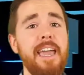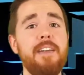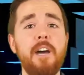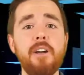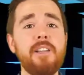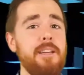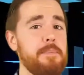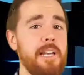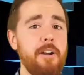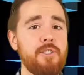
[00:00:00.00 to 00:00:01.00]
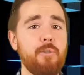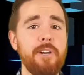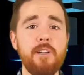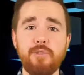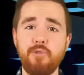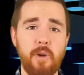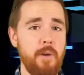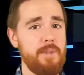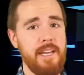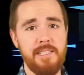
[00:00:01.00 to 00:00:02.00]
and Unclaimed Territory goes great
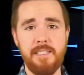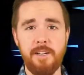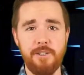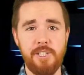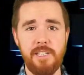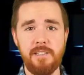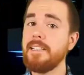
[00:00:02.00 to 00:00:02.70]
with that synergy.